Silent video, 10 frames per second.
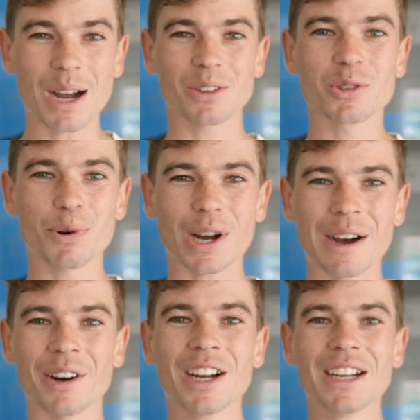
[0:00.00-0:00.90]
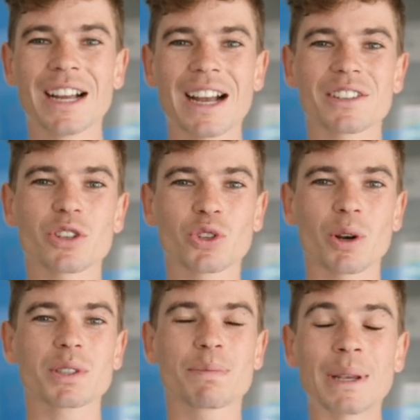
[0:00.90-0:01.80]
miles per hour as a
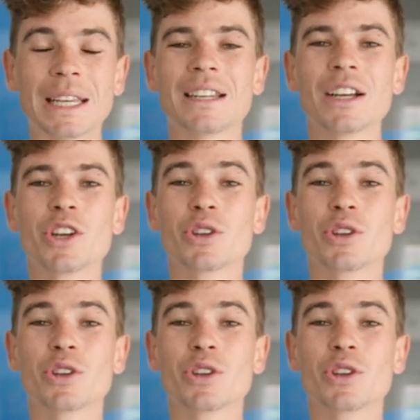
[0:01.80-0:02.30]
top speed.